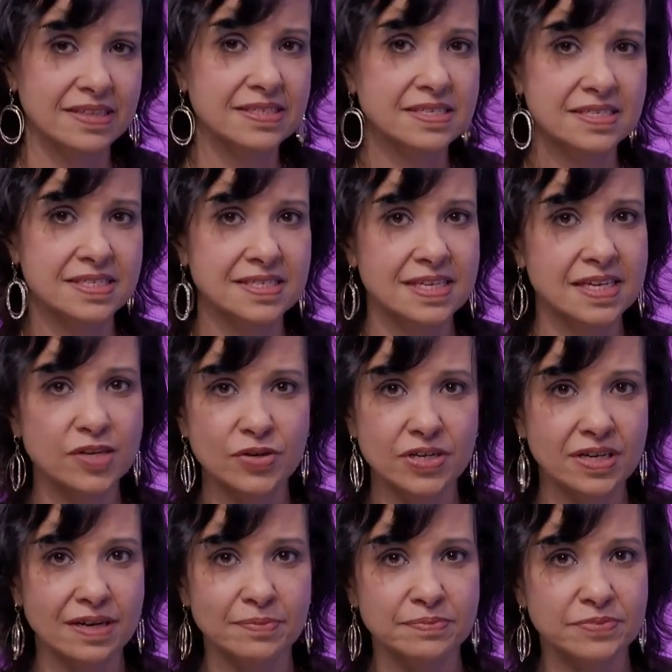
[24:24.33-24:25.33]
that's a
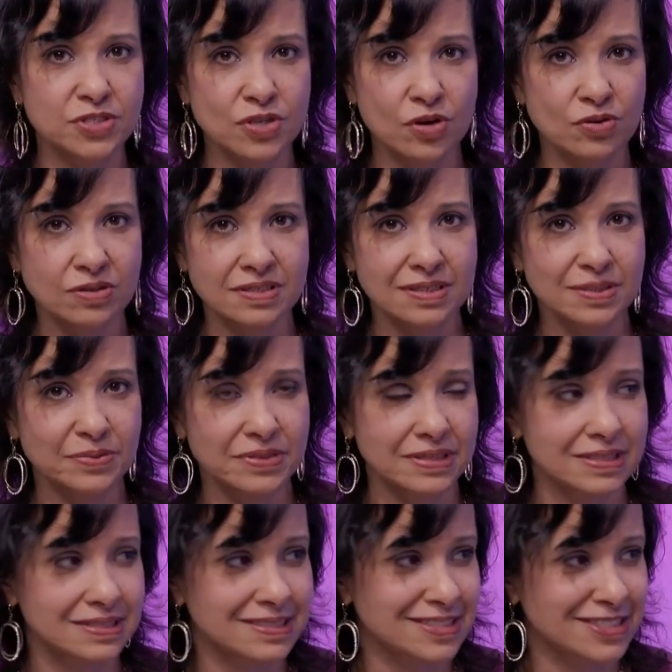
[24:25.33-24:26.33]
secret I'm totally
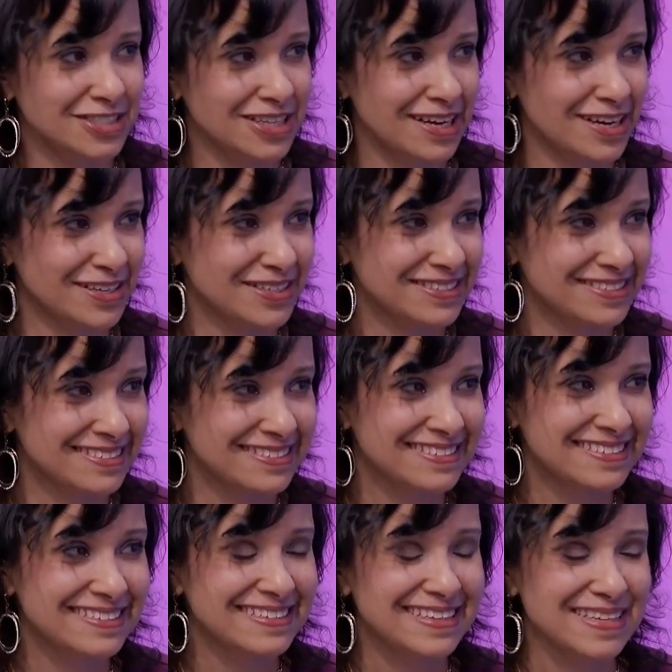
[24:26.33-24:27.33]
willing to share
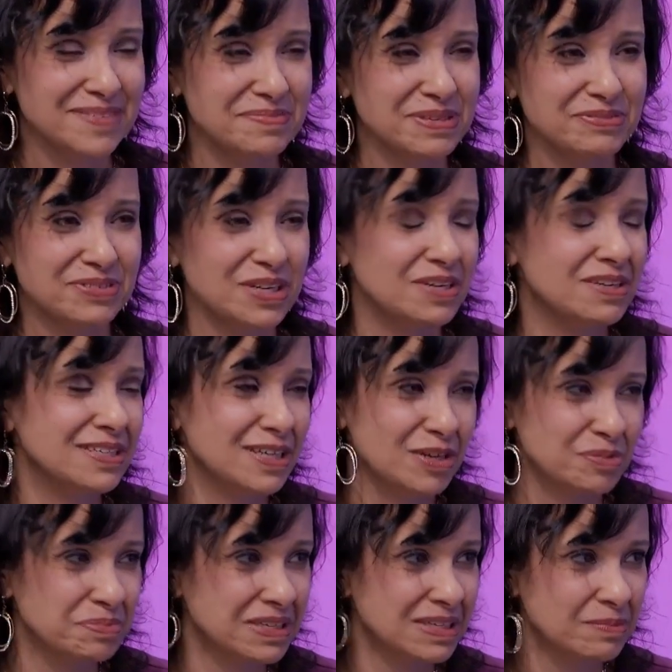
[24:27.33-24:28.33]
and be very
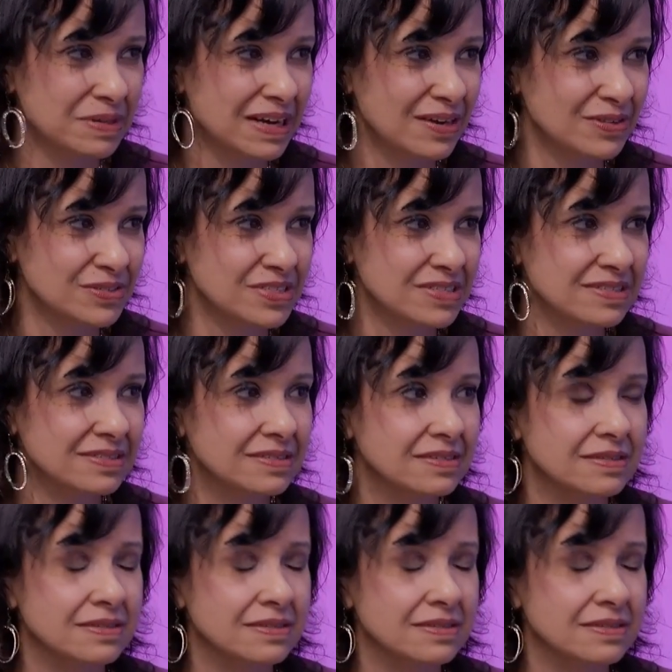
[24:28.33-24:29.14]
open about.